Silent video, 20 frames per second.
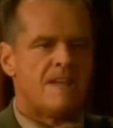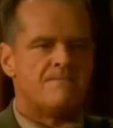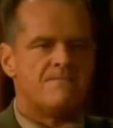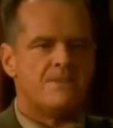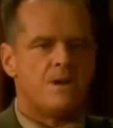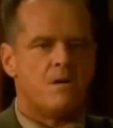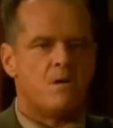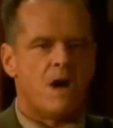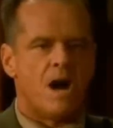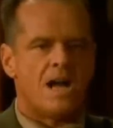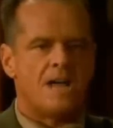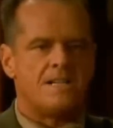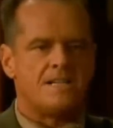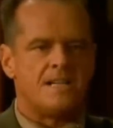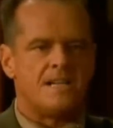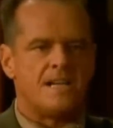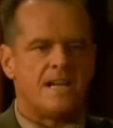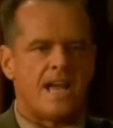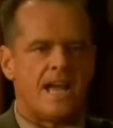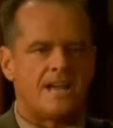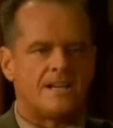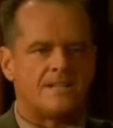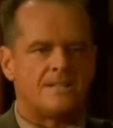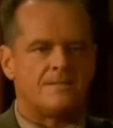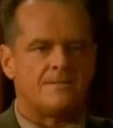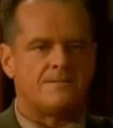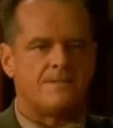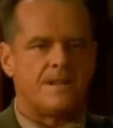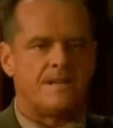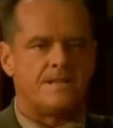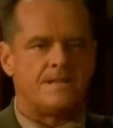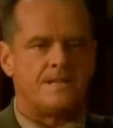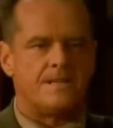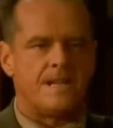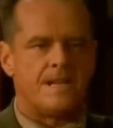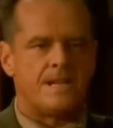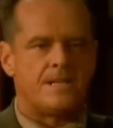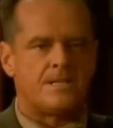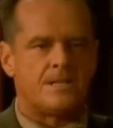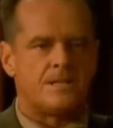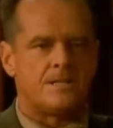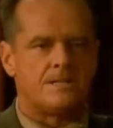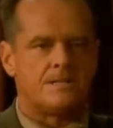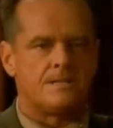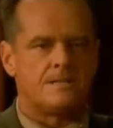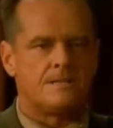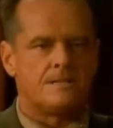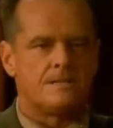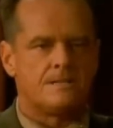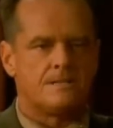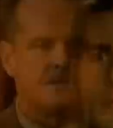You have no idea how to defend a nation.